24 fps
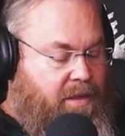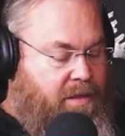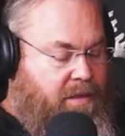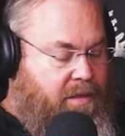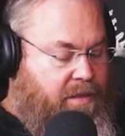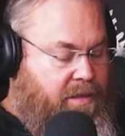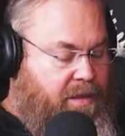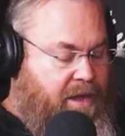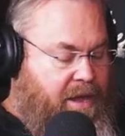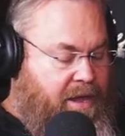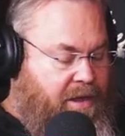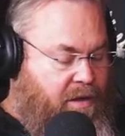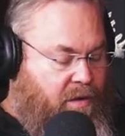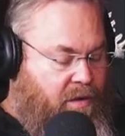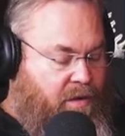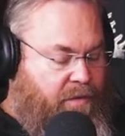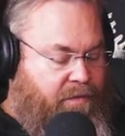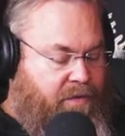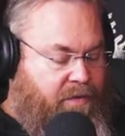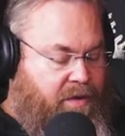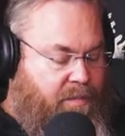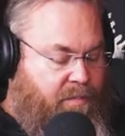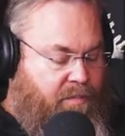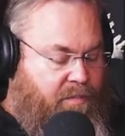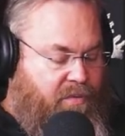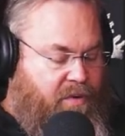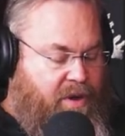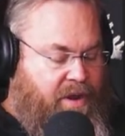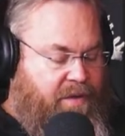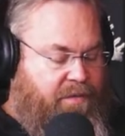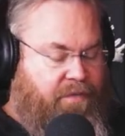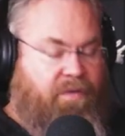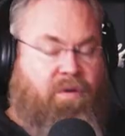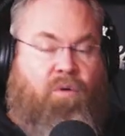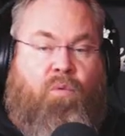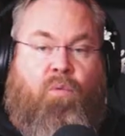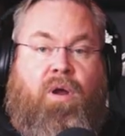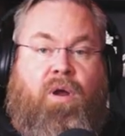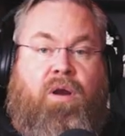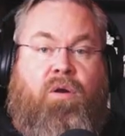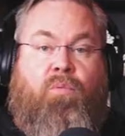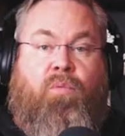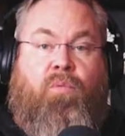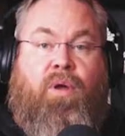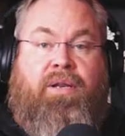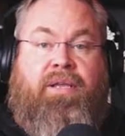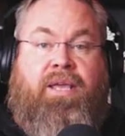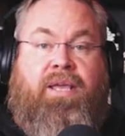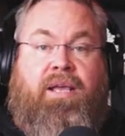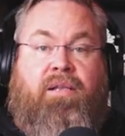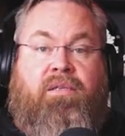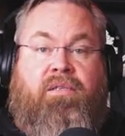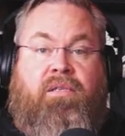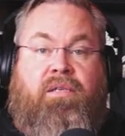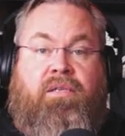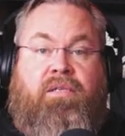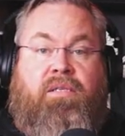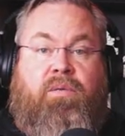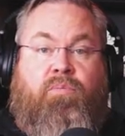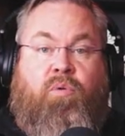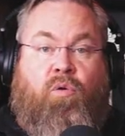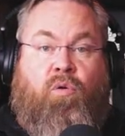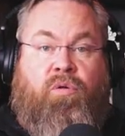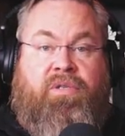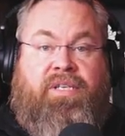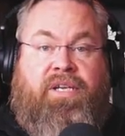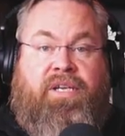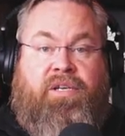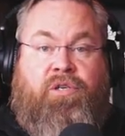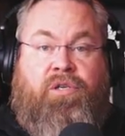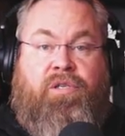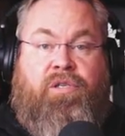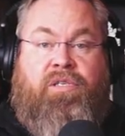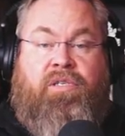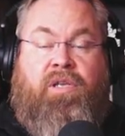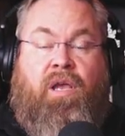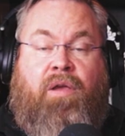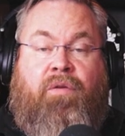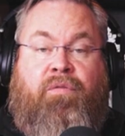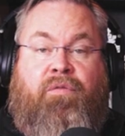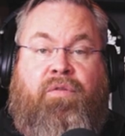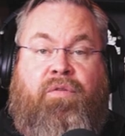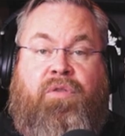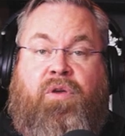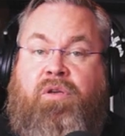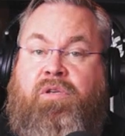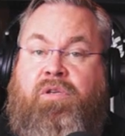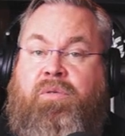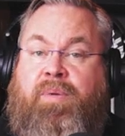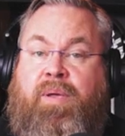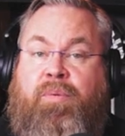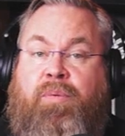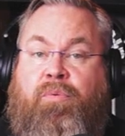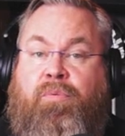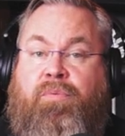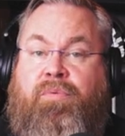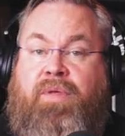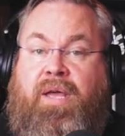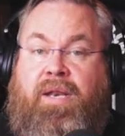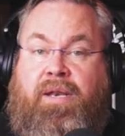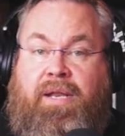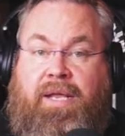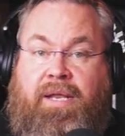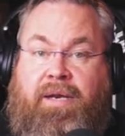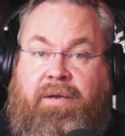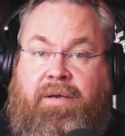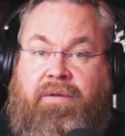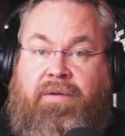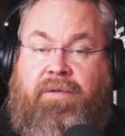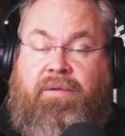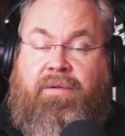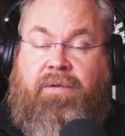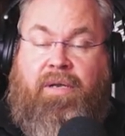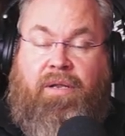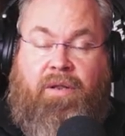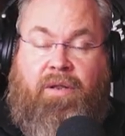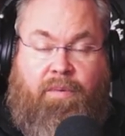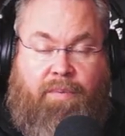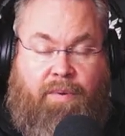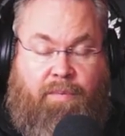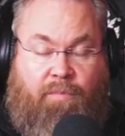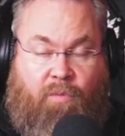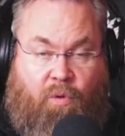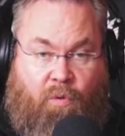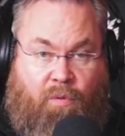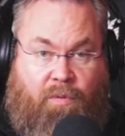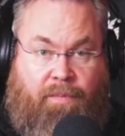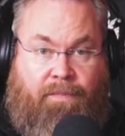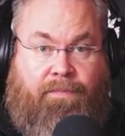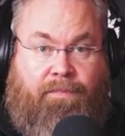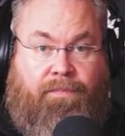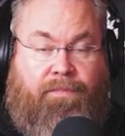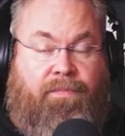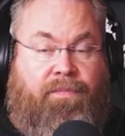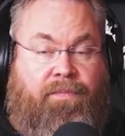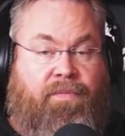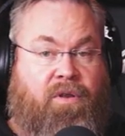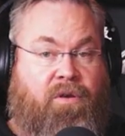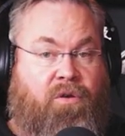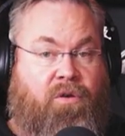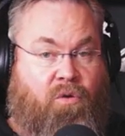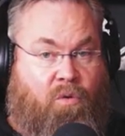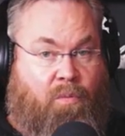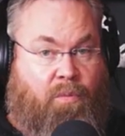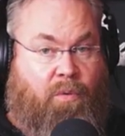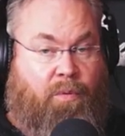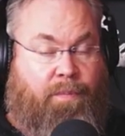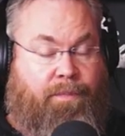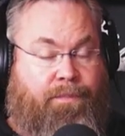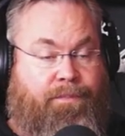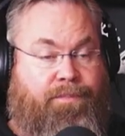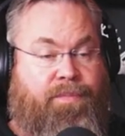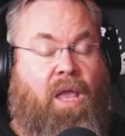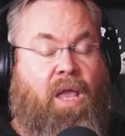They offer brief one on one counselling support sessions for those people that need it a little bit more than normal.